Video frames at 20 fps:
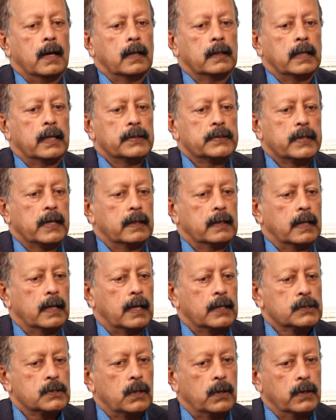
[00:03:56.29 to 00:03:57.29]
they say that
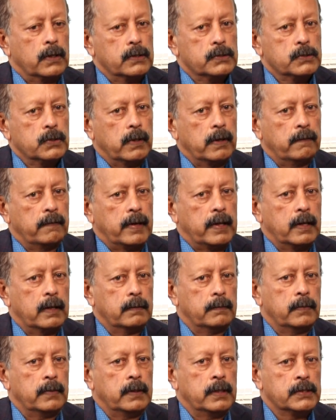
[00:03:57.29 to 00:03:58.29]
as long as you have at
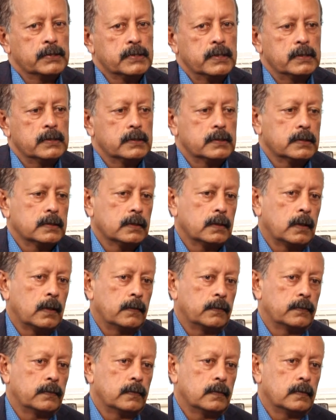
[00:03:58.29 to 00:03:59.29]
a distance of